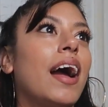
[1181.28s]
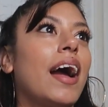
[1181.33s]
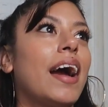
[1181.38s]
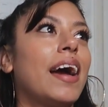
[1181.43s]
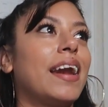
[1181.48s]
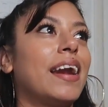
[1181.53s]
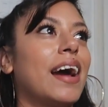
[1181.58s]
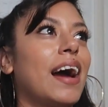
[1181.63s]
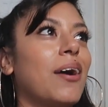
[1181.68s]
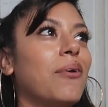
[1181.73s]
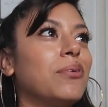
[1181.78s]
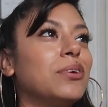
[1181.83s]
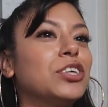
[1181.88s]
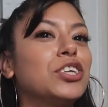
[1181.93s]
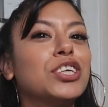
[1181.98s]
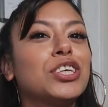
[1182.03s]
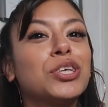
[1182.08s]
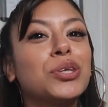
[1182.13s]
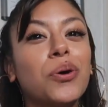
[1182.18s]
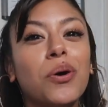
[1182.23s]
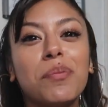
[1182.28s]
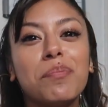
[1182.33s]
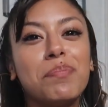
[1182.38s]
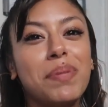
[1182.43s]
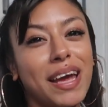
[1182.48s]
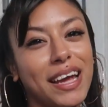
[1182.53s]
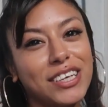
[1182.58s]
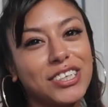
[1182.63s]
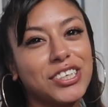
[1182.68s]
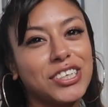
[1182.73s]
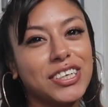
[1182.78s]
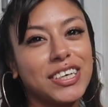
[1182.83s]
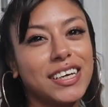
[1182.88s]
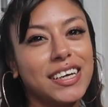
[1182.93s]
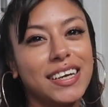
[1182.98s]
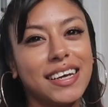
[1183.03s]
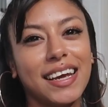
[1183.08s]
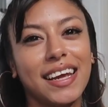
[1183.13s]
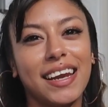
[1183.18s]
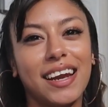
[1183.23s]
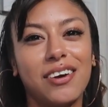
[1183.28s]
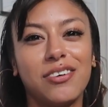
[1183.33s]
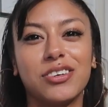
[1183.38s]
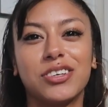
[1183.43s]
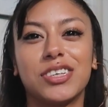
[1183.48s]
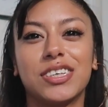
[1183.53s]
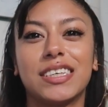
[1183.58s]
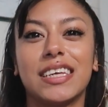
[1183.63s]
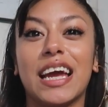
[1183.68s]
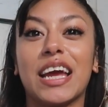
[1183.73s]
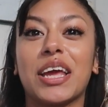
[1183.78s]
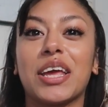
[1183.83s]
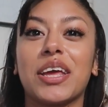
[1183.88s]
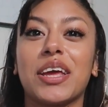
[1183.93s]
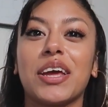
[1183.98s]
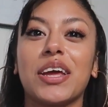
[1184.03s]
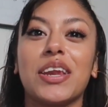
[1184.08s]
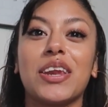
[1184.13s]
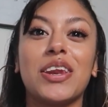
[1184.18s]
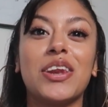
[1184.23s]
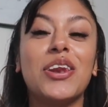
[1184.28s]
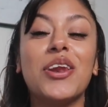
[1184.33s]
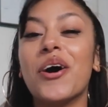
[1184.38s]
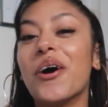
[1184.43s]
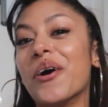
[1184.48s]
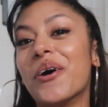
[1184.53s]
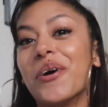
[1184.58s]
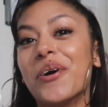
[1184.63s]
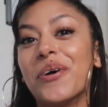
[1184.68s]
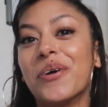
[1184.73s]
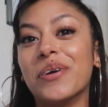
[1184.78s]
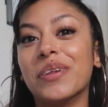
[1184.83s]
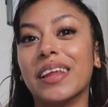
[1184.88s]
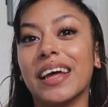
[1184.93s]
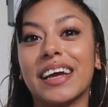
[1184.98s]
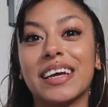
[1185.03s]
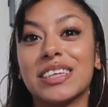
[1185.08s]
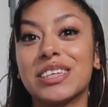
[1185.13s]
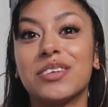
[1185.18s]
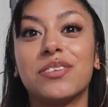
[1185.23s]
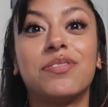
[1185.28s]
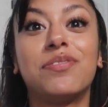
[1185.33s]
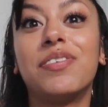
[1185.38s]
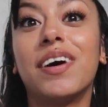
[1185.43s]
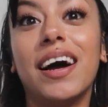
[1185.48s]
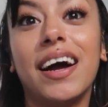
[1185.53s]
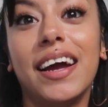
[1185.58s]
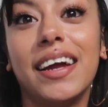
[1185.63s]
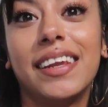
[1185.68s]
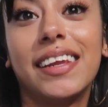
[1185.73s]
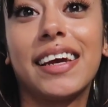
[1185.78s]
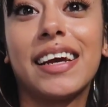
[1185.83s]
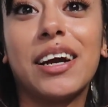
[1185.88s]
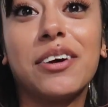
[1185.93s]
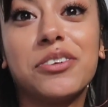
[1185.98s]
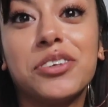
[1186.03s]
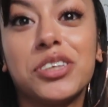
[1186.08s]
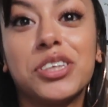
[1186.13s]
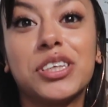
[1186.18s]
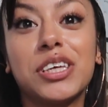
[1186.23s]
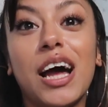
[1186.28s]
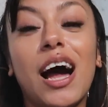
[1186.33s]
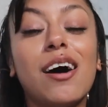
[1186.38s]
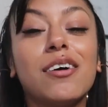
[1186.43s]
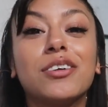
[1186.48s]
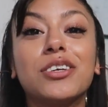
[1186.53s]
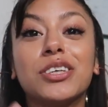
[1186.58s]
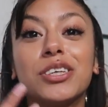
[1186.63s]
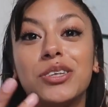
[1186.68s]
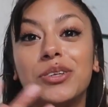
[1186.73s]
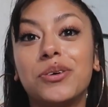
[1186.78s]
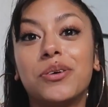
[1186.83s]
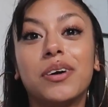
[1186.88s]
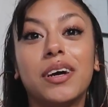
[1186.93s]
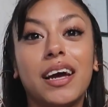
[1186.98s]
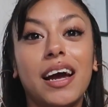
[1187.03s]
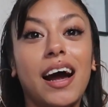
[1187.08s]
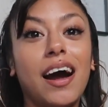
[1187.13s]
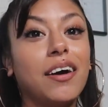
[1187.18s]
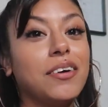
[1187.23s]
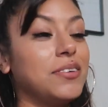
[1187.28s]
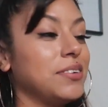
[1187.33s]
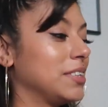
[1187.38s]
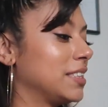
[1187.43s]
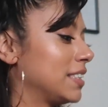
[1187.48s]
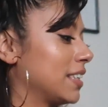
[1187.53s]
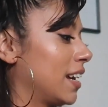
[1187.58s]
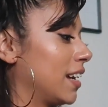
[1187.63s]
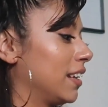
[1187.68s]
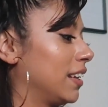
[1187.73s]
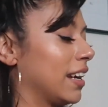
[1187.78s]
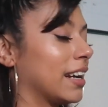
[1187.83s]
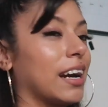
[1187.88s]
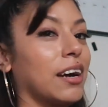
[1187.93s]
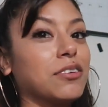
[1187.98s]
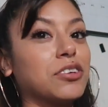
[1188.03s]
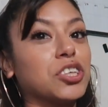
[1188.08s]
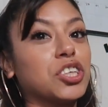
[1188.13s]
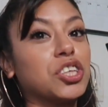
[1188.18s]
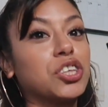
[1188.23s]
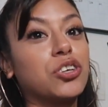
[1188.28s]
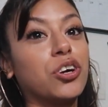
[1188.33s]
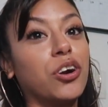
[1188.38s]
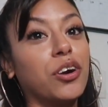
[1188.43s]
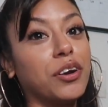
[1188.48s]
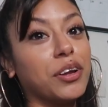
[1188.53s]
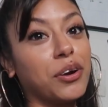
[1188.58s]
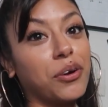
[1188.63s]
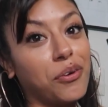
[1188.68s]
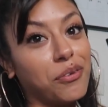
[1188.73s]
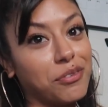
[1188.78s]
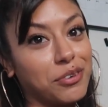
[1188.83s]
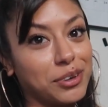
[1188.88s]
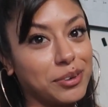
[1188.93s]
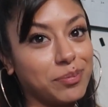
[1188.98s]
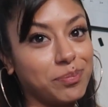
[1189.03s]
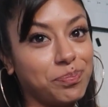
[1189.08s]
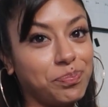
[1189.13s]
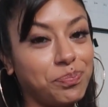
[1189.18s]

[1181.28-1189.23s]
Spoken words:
And I was just so impatient, and I was just like, no, like, it's fine. Like, I'll just do it how you said. Like, I'll just turn it over.